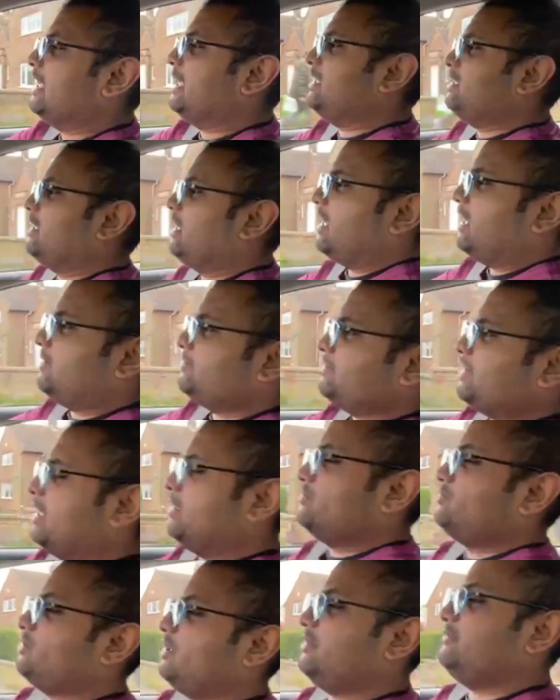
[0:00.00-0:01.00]
and I'm now
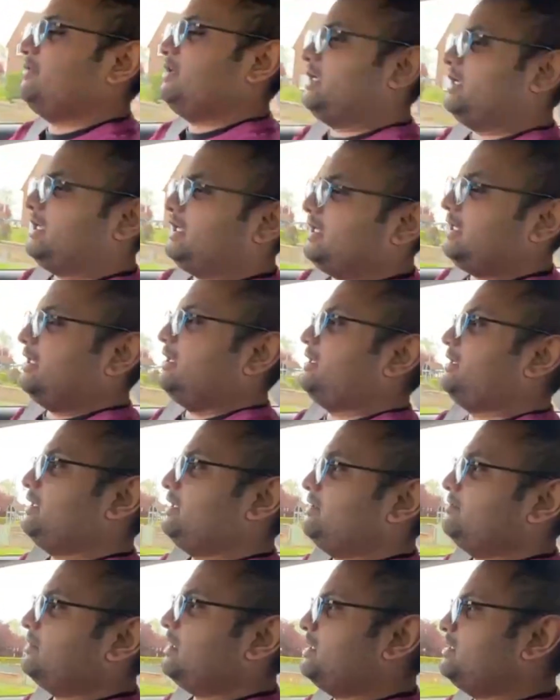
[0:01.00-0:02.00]
driving it
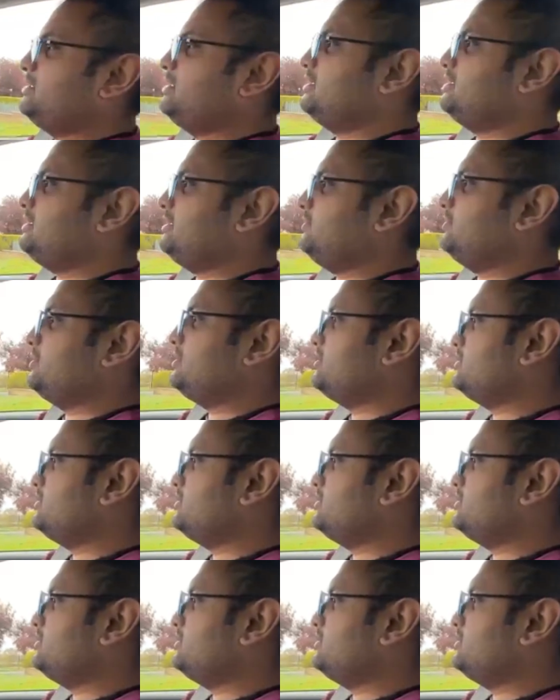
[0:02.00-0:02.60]
in my city, which